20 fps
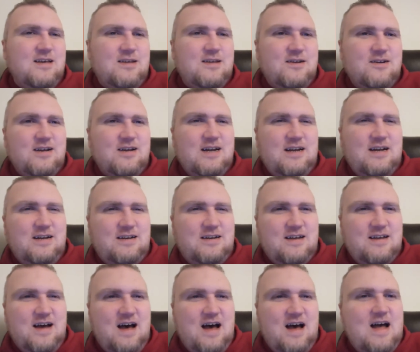You're gonna
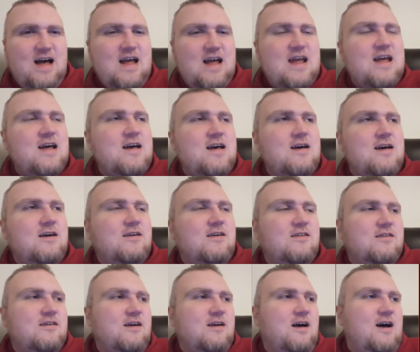die.
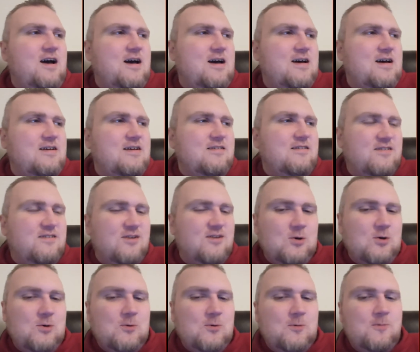Uh,
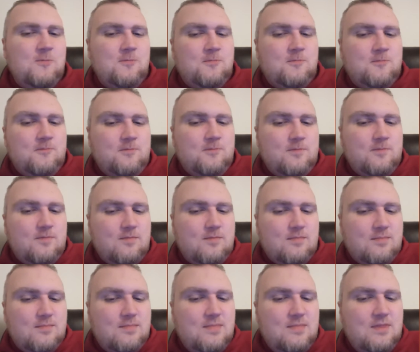so
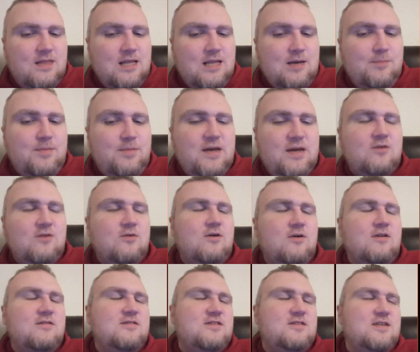Peter
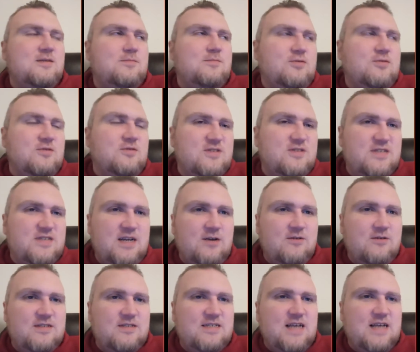all of a sudden pulls
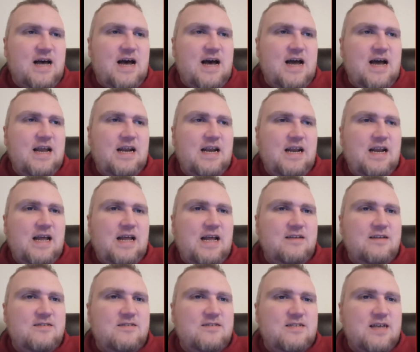Sarah aside and
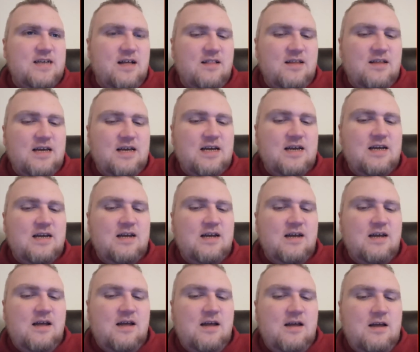is telling
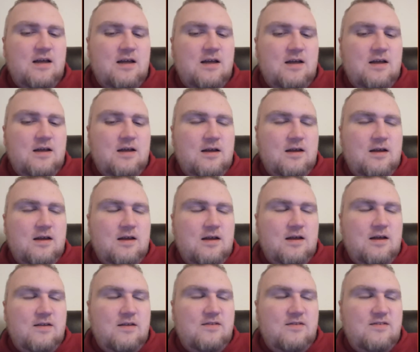
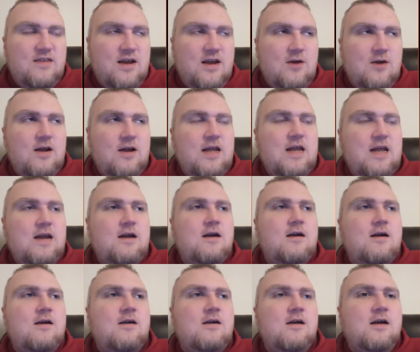Sarah
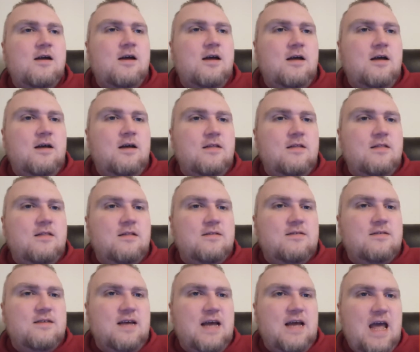here,
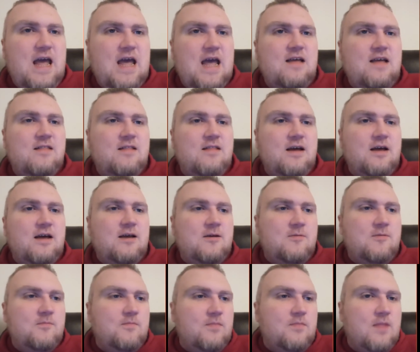it's like, hey, like
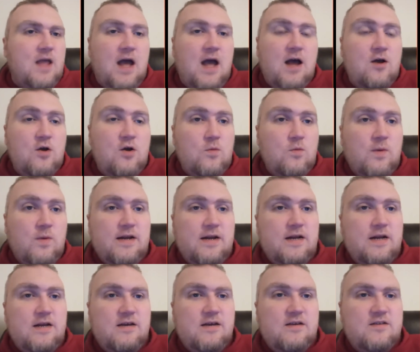I don't know what it
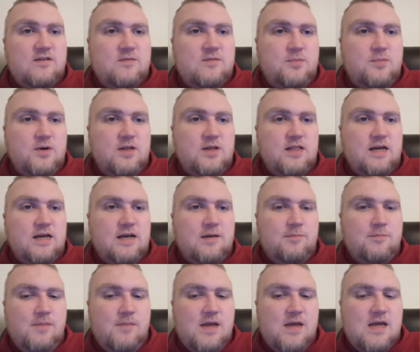is, but like
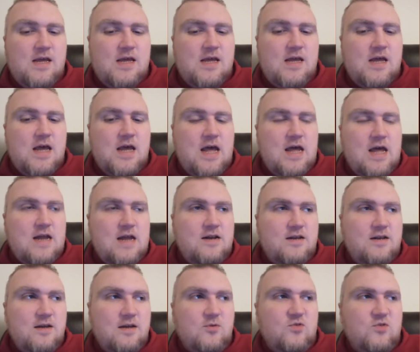me and
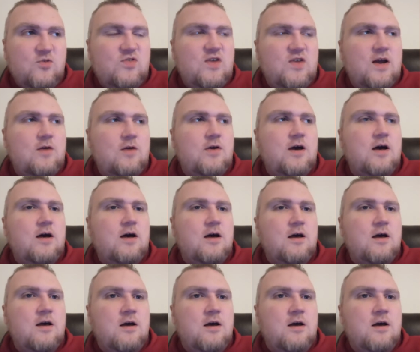Double Sarah,